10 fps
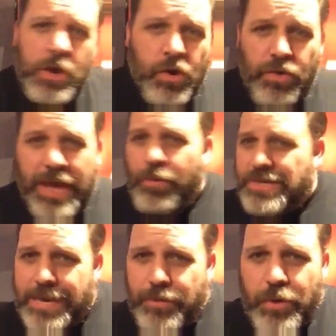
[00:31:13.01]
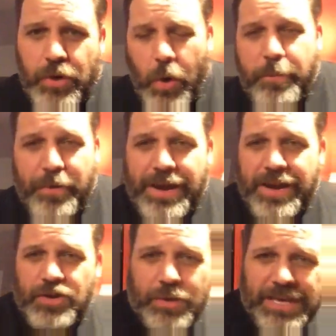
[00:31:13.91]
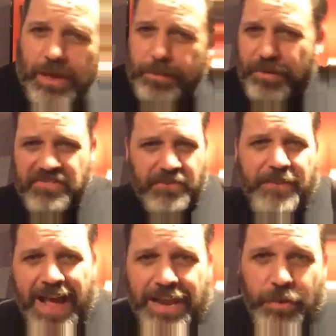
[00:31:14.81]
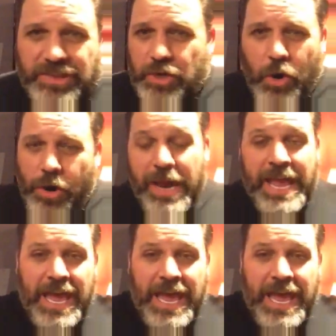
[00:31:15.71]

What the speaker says: who then was able to incorporate it into a legal brief and file it with the court,